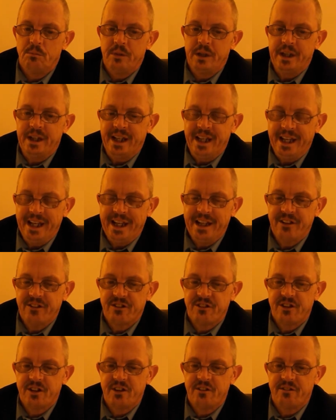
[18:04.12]
enhance
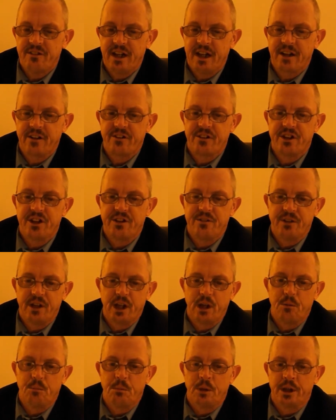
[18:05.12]
their faculty
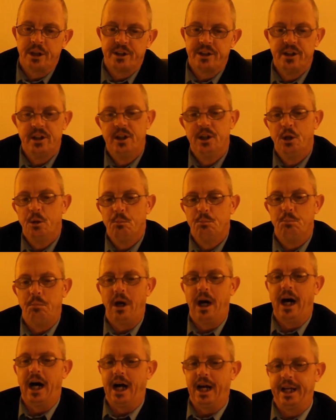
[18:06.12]
development
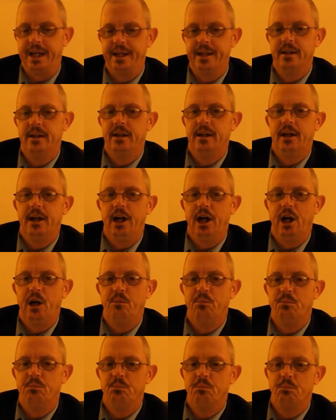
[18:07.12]
by
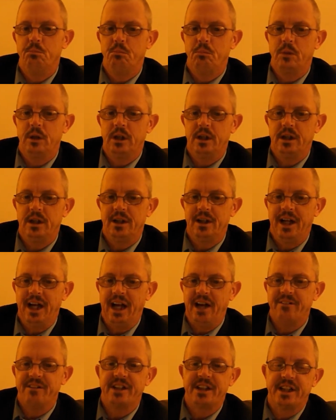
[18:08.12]

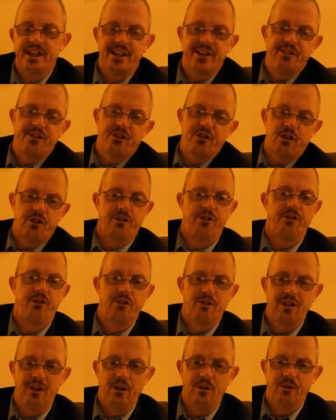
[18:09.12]
having an instructional
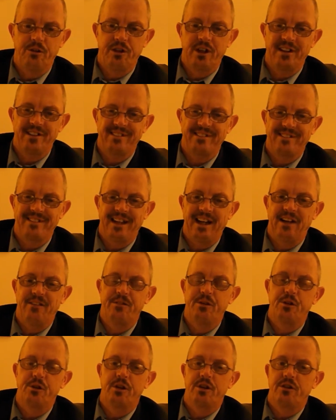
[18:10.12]
coach on staff
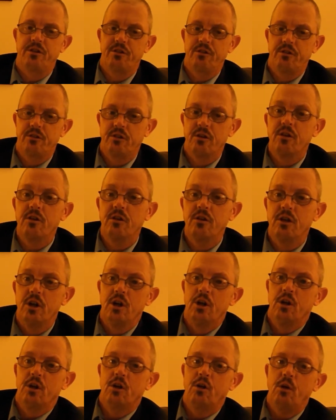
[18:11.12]
who can
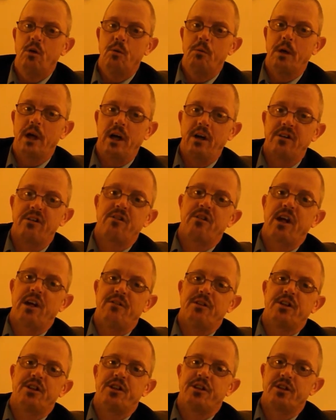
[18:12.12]
go around,
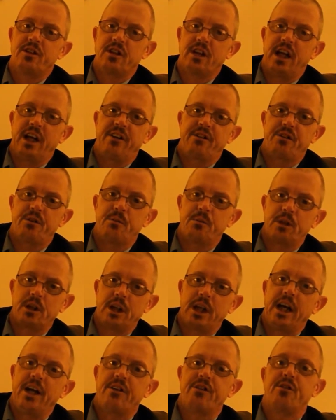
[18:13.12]
travel to classroom,
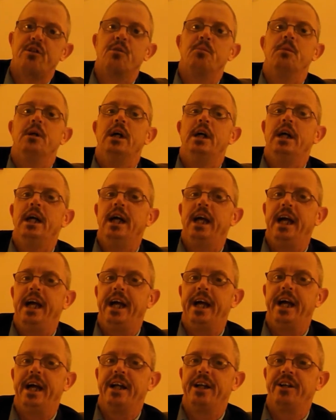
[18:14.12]

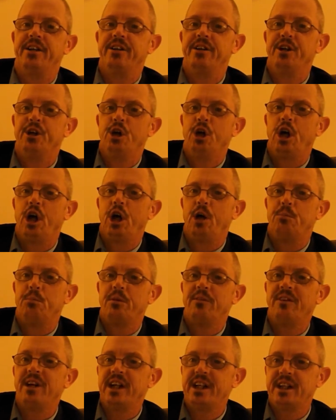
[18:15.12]
and
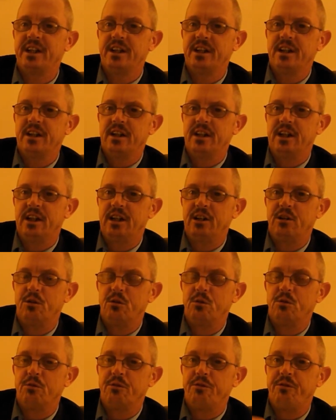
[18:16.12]
provide
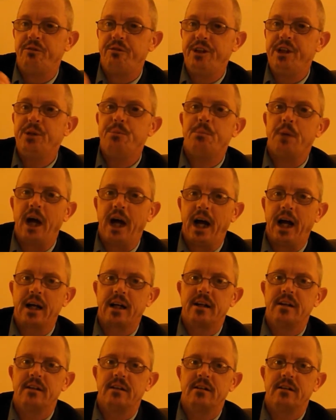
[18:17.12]
feedback
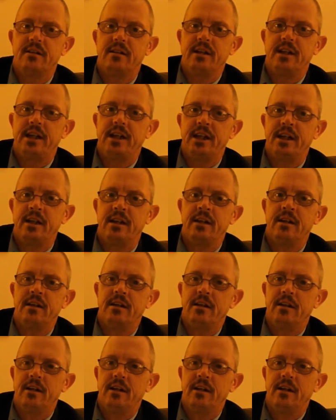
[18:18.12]
in